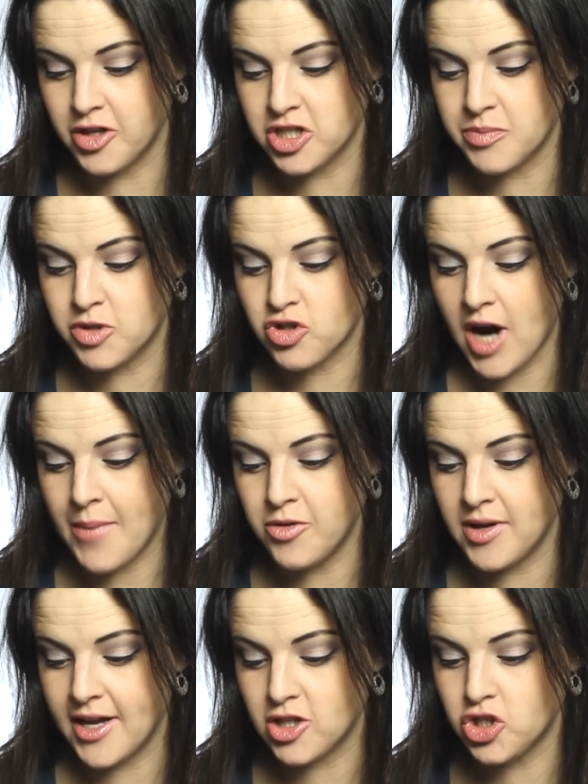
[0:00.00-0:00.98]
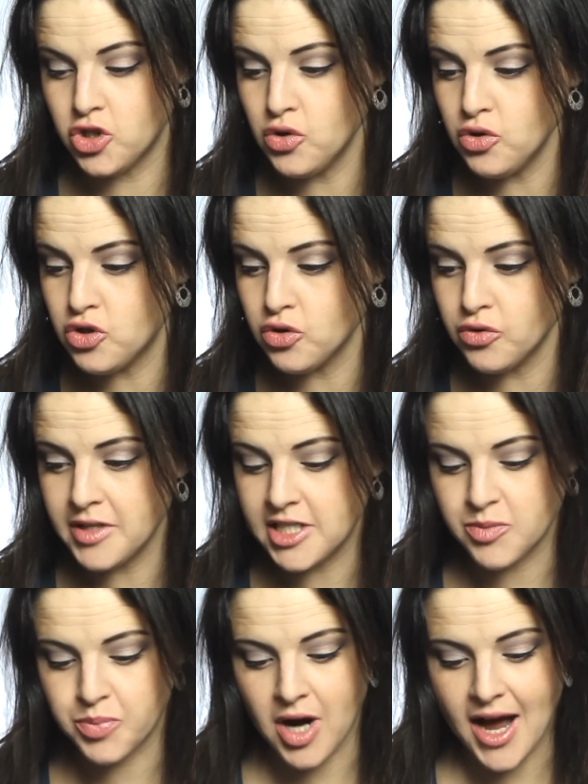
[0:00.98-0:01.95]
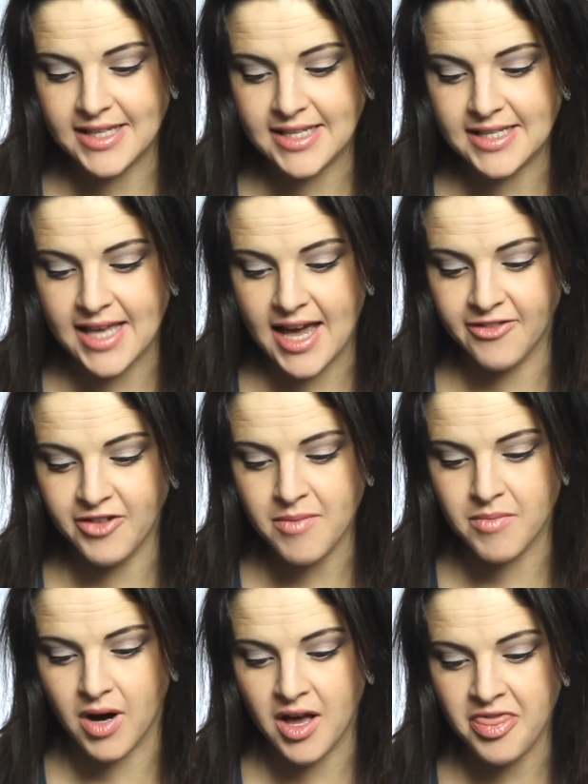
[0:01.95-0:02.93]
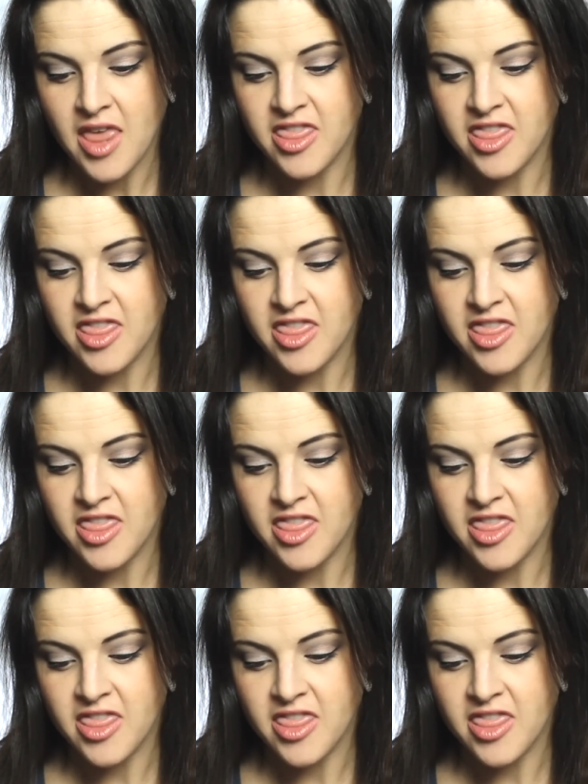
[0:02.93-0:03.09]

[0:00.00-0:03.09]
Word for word: You subscribe and you get 2 jewelry surprises every month.